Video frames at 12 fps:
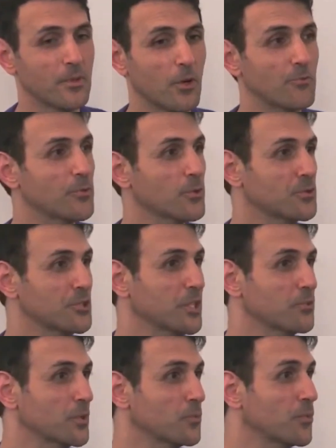of your
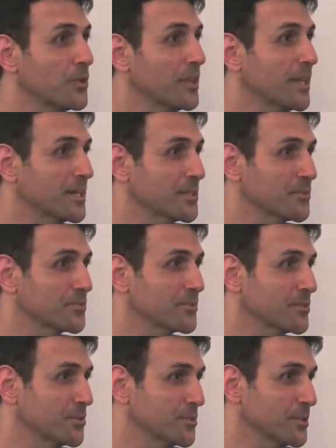children with
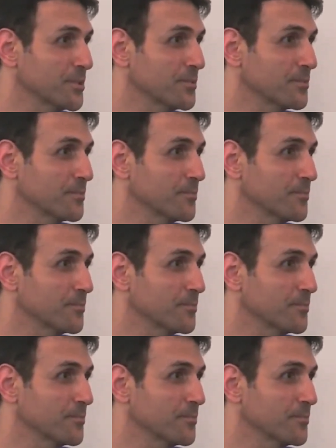life, you see?